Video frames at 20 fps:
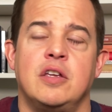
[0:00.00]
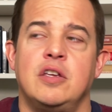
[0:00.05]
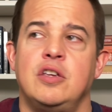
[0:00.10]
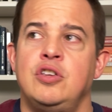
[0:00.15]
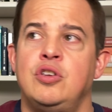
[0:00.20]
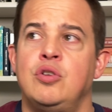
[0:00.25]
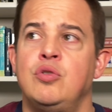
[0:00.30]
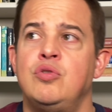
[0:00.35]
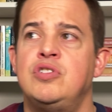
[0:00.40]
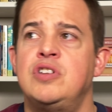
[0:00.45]

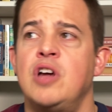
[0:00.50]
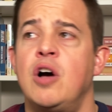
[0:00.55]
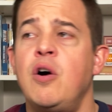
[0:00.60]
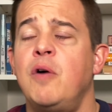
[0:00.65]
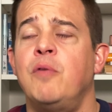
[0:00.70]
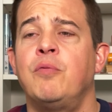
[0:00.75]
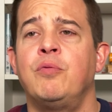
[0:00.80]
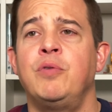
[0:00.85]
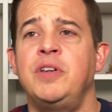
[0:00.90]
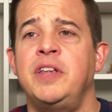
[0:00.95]
You don't
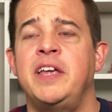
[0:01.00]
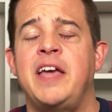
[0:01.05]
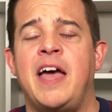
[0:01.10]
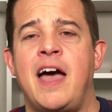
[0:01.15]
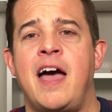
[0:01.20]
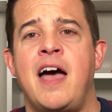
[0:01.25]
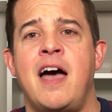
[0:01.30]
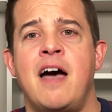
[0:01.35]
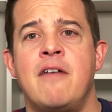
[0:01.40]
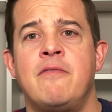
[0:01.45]
really
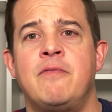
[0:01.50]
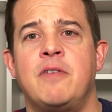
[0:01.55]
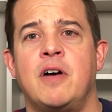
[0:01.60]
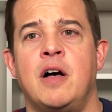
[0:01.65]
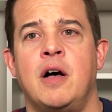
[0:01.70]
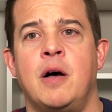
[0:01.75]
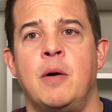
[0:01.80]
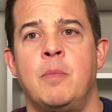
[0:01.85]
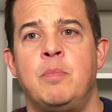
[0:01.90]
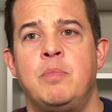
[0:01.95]
have
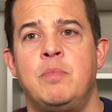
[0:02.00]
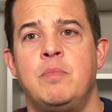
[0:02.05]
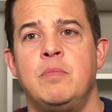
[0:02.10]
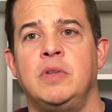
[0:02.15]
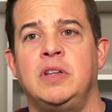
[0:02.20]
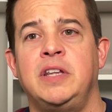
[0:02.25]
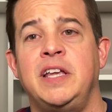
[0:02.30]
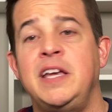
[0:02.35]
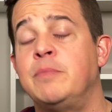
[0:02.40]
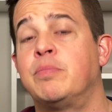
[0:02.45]
a
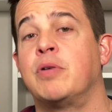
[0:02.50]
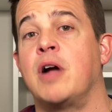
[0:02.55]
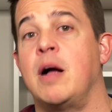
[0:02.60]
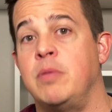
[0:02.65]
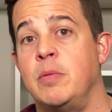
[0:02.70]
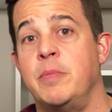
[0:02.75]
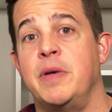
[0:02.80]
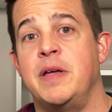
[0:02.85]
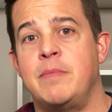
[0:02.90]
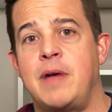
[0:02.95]
lead
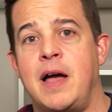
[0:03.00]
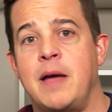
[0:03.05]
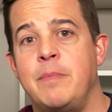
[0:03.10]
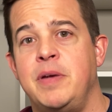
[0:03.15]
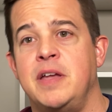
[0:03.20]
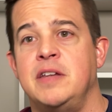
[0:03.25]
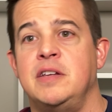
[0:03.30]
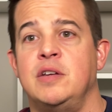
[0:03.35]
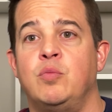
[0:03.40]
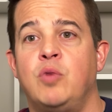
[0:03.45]
problem, in my
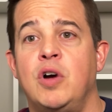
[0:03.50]
opinion.